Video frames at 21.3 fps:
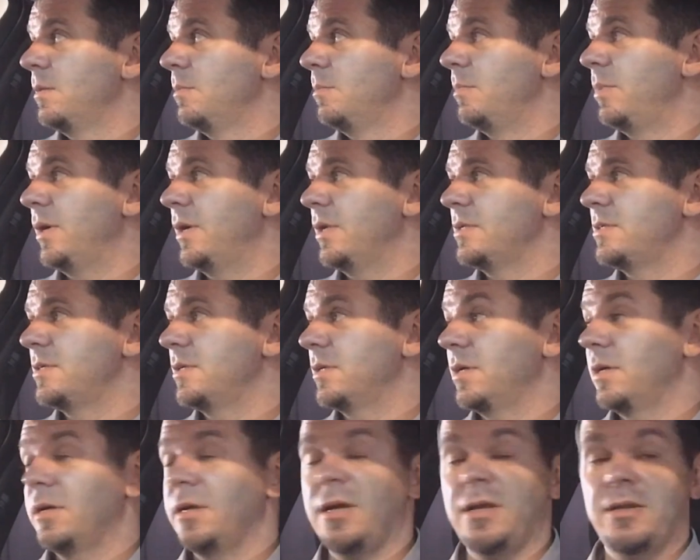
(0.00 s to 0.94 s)
But
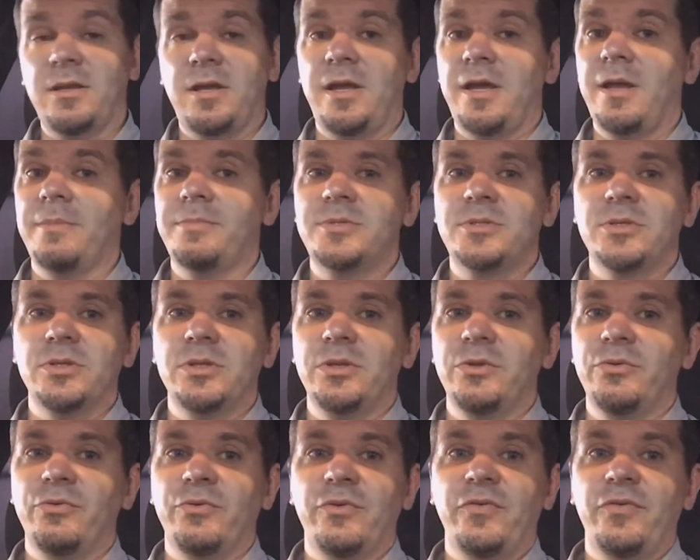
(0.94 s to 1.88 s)
I absolutely
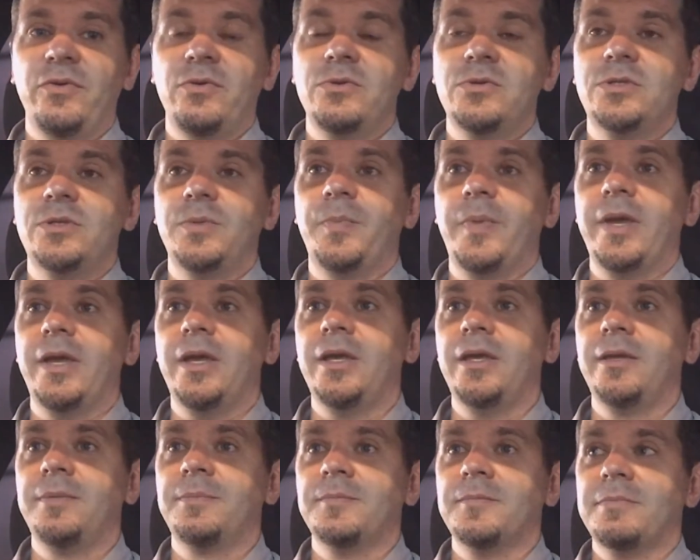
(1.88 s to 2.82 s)
refused to
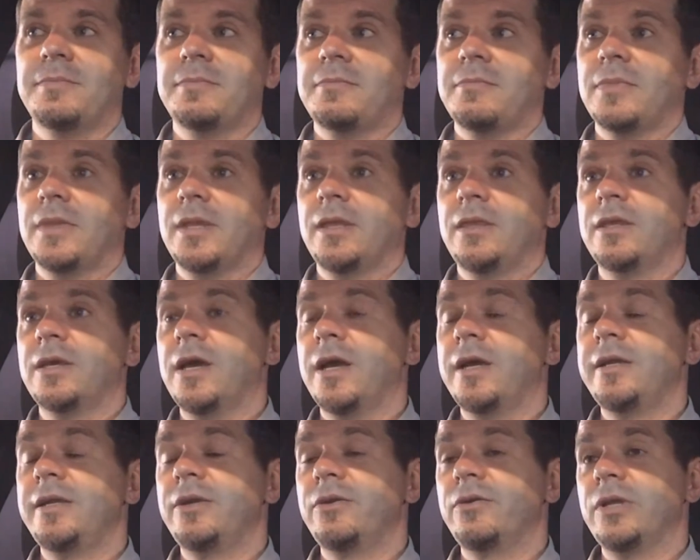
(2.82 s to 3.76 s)
pay. The
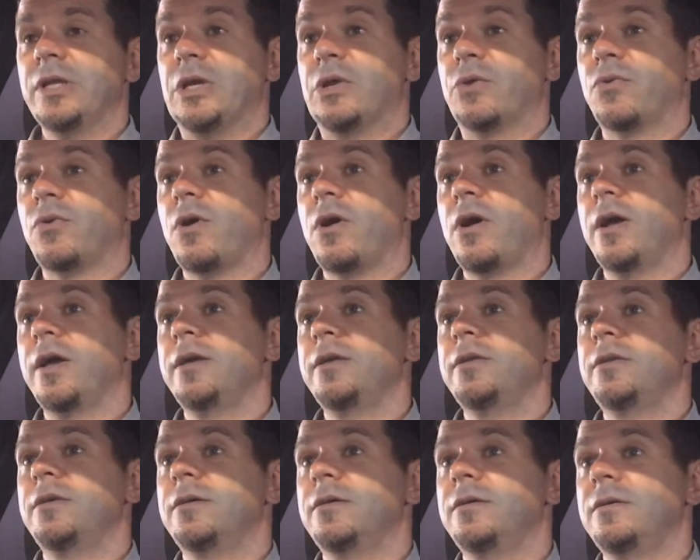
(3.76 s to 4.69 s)
guy nearly
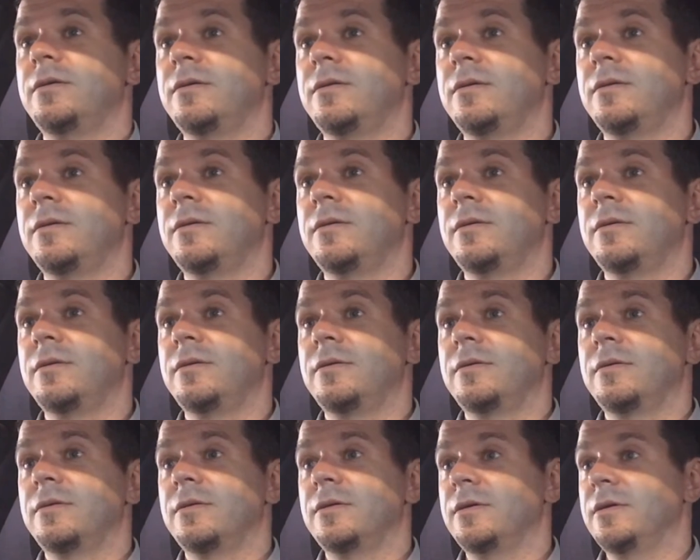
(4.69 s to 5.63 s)
cried,
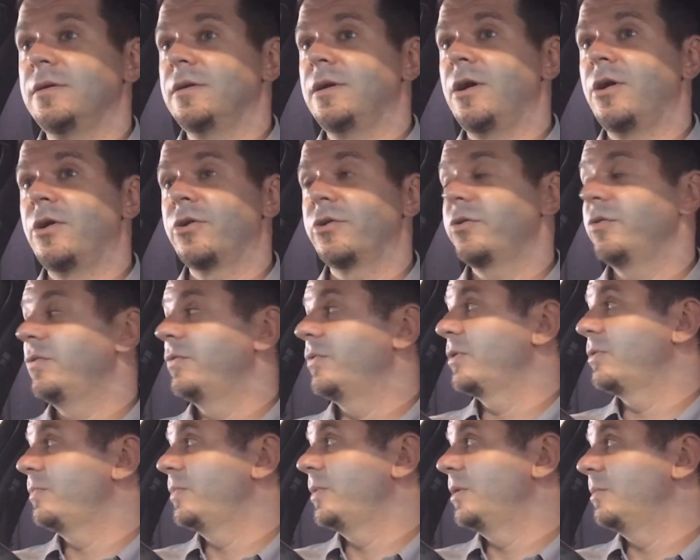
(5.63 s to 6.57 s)
arguing
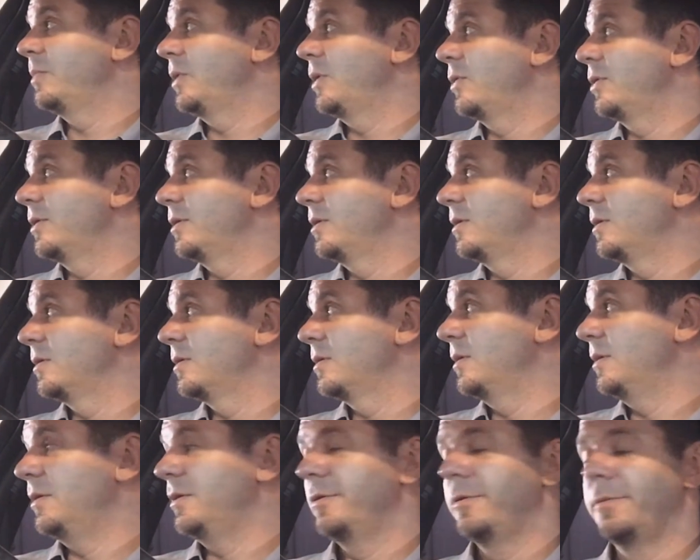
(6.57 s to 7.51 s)
with me about it.
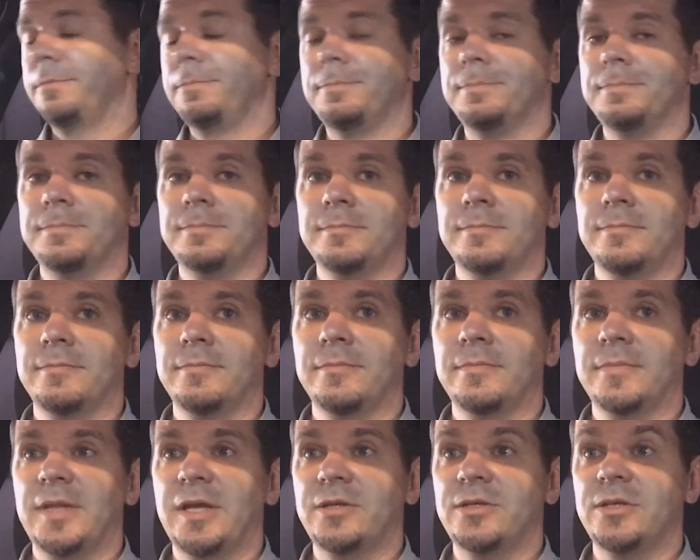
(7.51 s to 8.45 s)

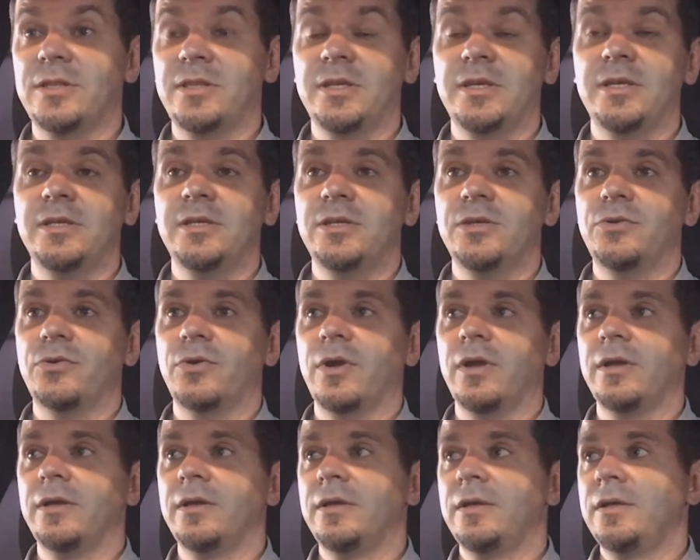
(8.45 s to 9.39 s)
Actually, I think he did
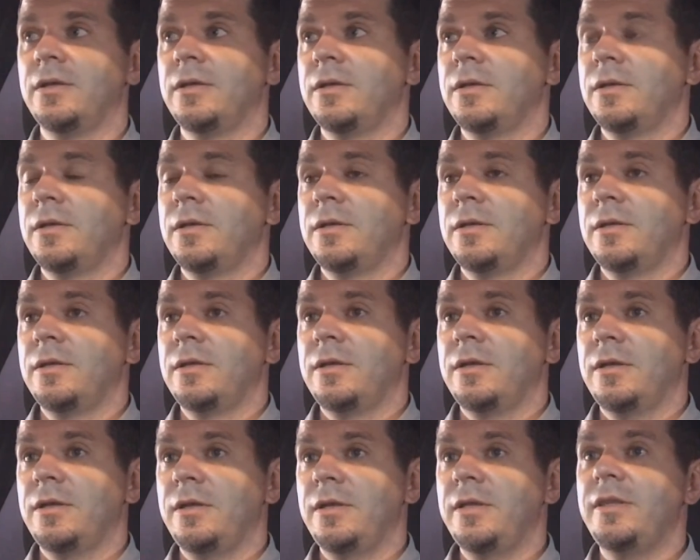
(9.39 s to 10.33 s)
cry.
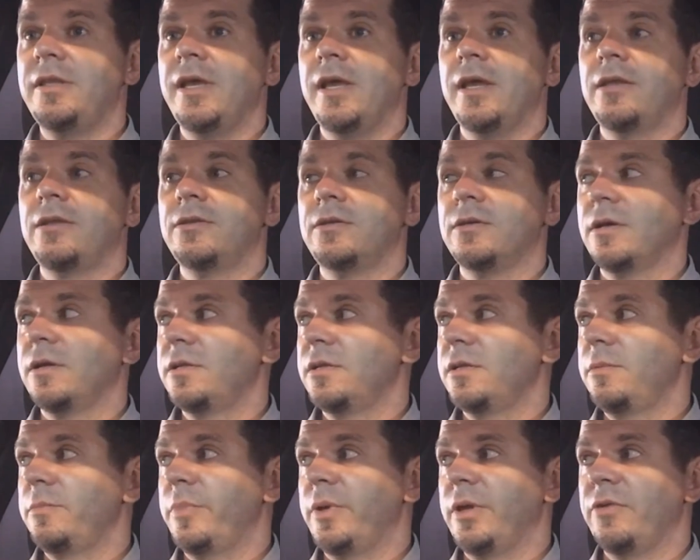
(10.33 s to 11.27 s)
In the end, I
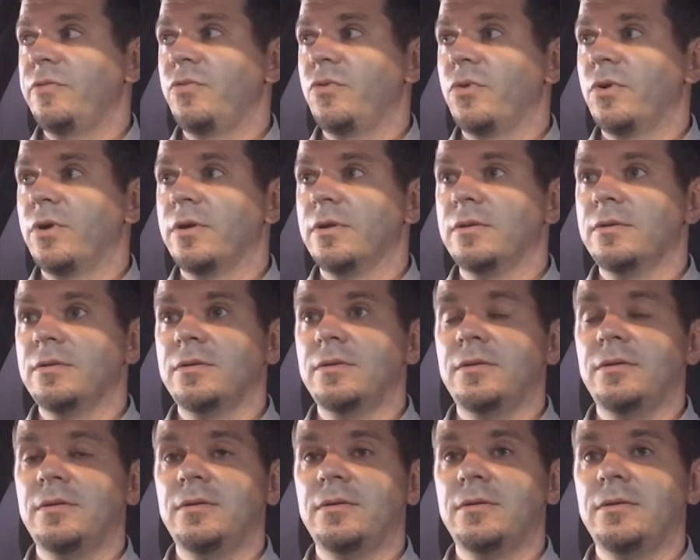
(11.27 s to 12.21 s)
didn't pay for it.
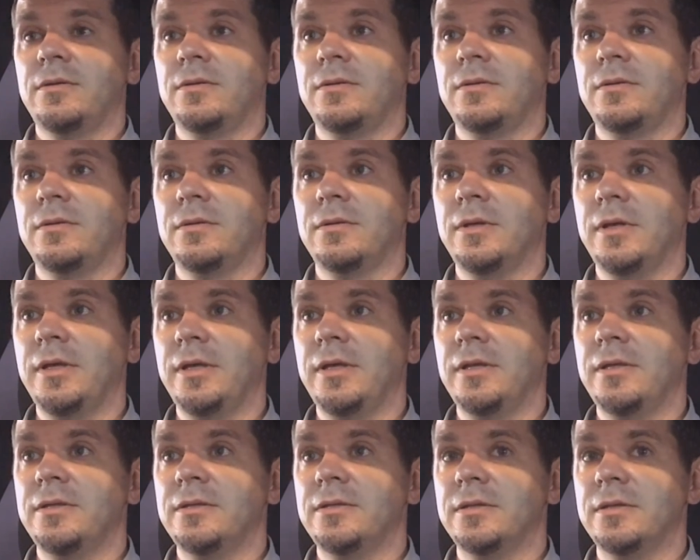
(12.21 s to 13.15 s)

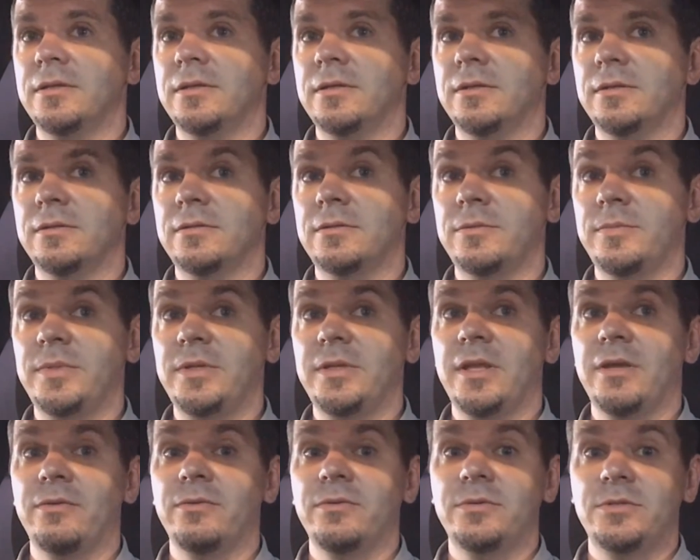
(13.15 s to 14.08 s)
And to me,
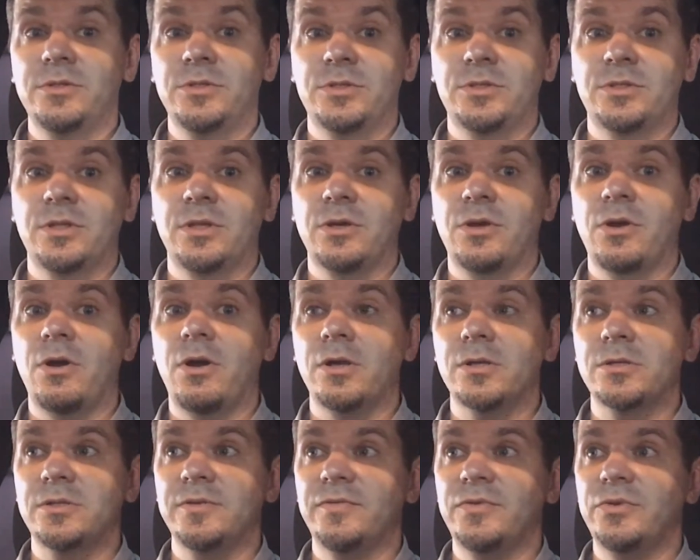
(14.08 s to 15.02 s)
that was just the
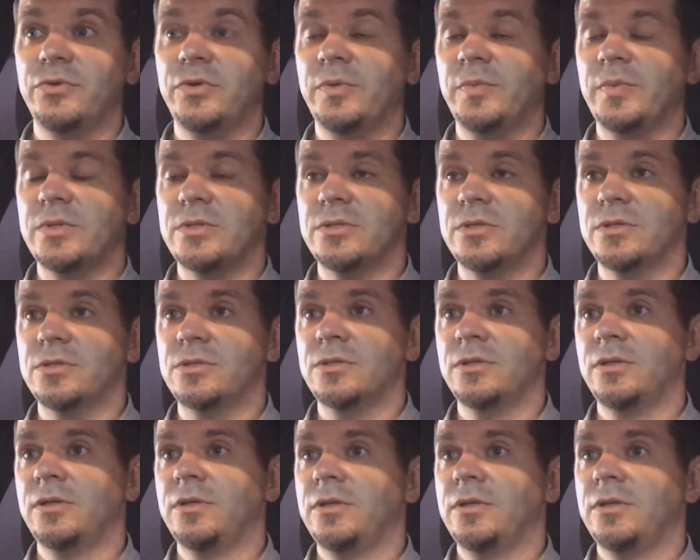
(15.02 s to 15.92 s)
cost of doing business.